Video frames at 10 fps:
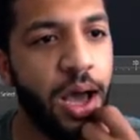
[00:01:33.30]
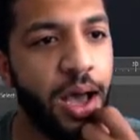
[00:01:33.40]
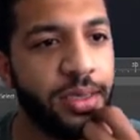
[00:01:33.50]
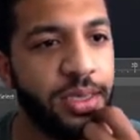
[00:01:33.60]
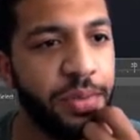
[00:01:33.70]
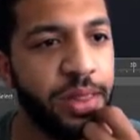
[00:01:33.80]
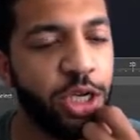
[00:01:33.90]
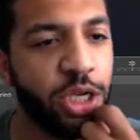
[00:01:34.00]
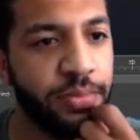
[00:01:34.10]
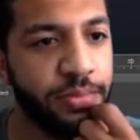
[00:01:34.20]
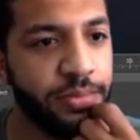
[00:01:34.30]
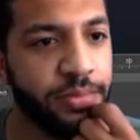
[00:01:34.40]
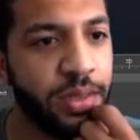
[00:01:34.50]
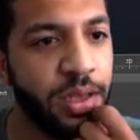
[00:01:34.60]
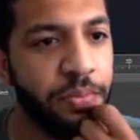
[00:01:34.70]
simulation,
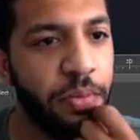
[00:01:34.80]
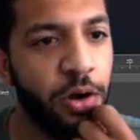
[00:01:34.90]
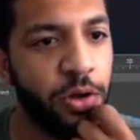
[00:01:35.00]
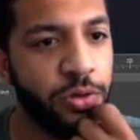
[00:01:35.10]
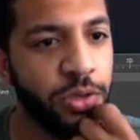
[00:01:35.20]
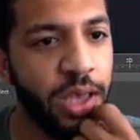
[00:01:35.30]
particles,